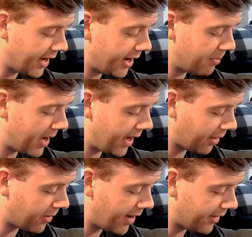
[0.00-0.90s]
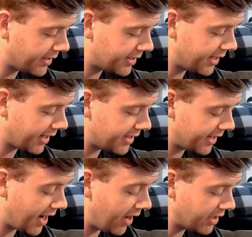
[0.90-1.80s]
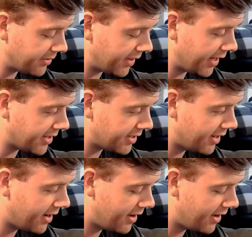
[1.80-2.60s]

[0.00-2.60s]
Ended up paying around $60 for this,